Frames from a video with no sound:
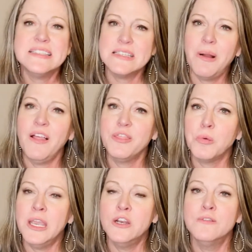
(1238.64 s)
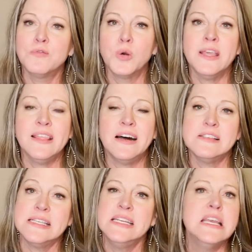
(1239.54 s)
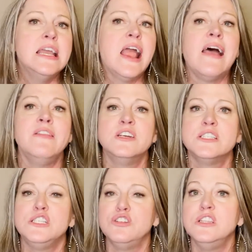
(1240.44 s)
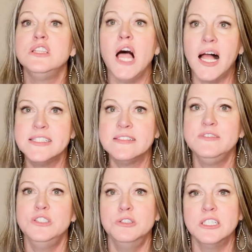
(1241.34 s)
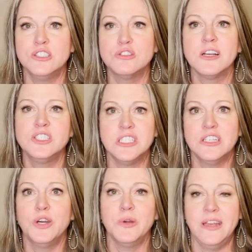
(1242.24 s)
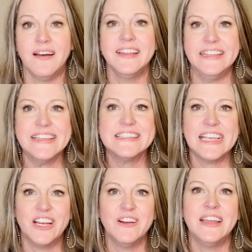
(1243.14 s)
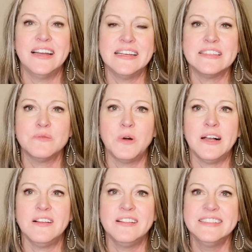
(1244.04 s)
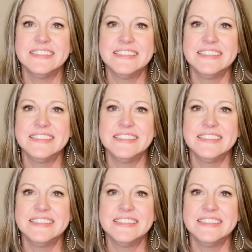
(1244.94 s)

is about $340,000, and there's still lots of new construction going on in this area as well.